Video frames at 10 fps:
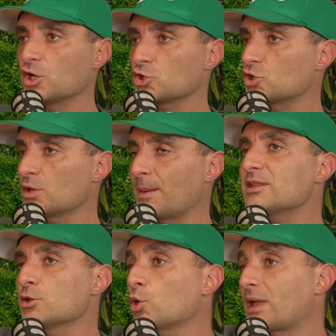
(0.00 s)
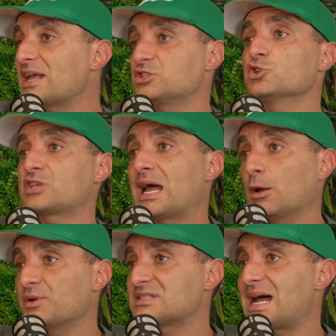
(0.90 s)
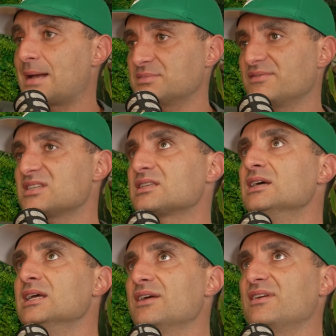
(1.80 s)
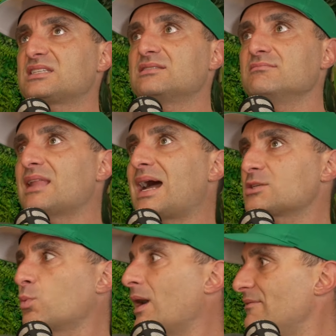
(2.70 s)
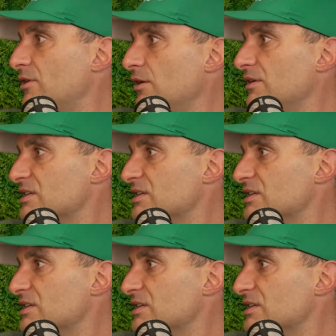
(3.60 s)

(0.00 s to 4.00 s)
not just. The, I mean, the location does help at times. If it's it's nice weather